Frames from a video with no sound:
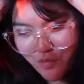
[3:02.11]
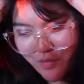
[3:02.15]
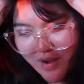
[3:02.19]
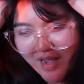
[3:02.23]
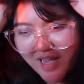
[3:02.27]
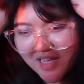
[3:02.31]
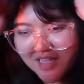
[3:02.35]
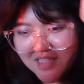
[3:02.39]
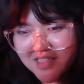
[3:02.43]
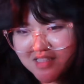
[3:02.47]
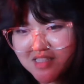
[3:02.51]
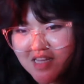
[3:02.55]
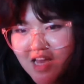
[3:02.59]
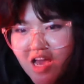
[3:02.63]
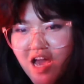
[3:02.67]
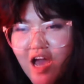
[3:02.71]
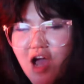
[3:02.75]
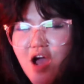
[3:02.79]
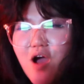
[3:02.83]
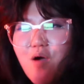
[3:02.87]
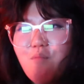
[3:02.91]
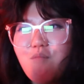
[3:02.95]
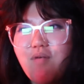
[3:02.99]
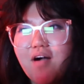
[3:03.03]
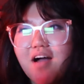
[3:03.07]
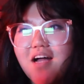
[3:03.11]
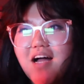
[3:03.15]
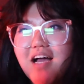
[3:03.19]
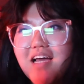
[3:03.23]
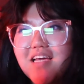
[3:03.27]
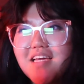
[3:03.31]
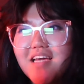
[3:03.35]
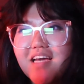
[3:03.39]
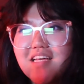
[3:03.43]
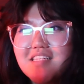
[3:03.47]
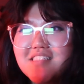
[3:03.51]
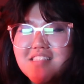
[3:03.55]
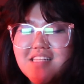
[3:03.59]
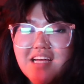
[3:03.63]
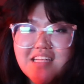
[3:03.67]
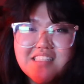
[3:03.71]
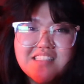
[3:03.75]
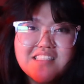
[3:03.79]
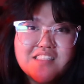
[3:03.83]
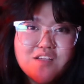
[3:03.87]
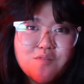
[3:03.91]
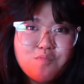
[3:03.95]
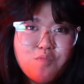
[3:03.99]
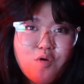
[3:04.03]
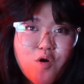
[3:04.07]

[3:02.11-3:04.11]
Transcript: Wind, but I guess that's the